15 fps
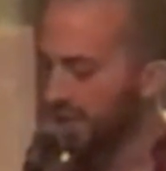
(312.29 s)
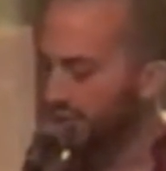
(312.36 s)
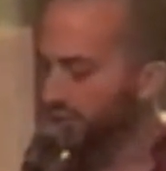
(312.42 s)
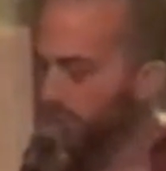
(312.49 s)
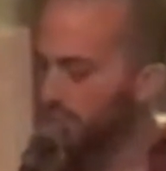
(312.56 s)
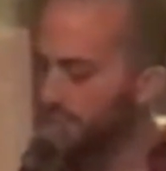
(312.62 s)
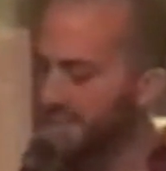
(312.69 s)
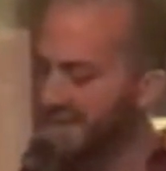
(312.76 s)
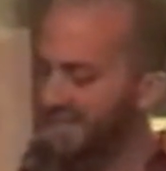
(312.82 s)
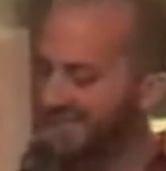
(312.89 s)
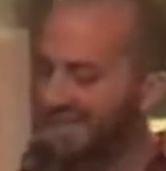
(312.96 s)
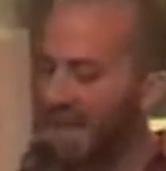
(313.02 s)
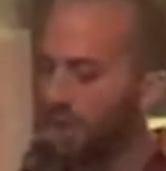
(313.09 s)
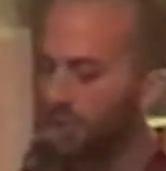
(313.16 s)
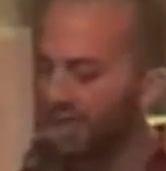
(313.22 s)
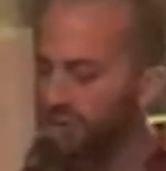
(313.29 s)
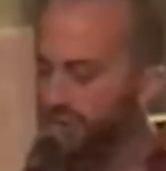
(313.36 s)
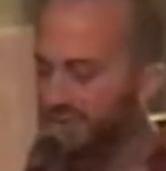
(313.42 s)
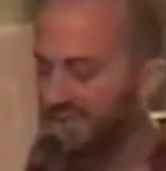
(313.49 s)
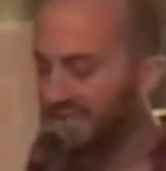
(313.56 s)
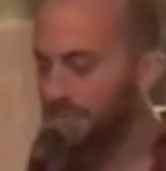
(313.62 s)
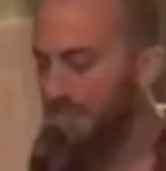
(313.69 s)
Do you miss how we
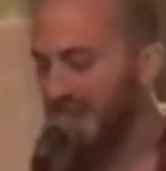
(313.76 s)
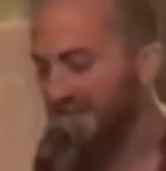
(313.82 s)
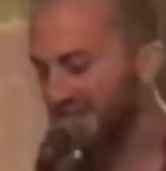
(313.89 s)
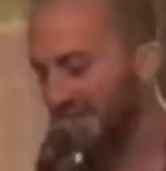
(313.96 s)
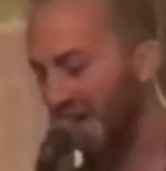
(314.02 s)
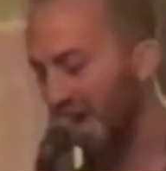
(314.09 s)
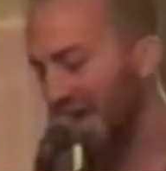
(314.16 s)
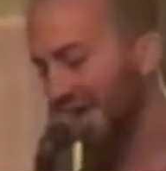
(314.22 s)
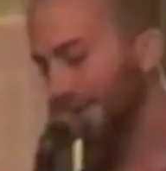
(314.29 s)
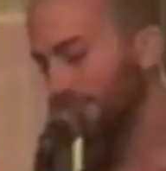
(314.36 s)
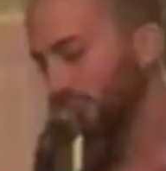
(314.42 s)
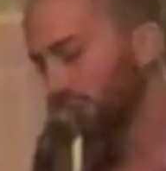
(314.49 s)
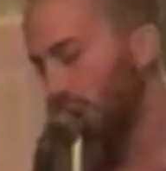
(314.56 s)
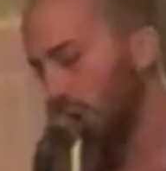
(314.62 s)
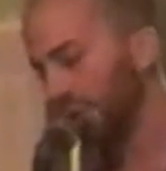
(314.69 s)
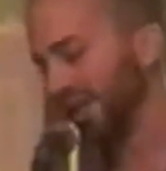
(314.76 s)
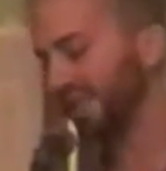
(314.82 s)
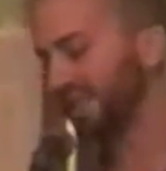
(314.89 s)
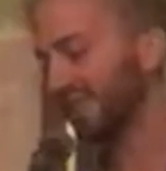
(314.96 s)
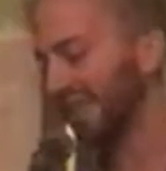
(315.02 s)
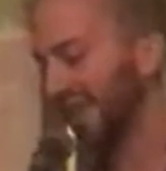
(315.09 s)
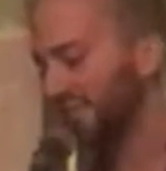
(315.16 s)
used to spend time growing
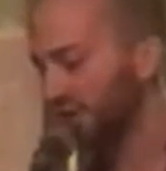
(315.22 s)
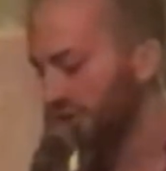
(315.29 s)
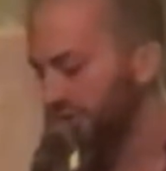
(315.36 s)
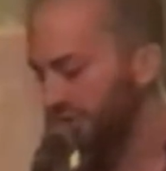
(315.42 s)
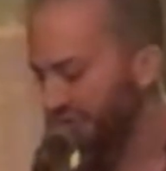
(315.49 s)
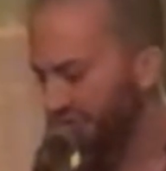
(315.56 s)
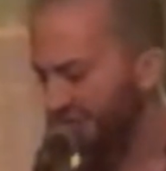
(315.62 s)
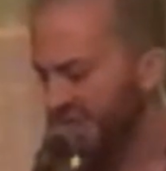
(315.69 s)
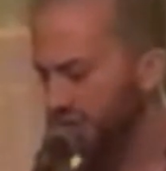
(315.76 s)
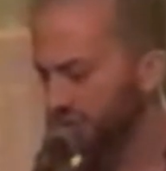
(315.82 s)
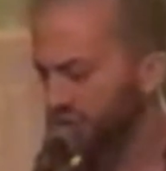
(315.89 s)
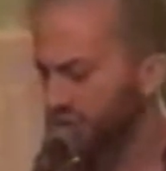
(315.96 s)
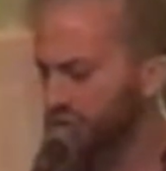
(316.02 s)
together in the field?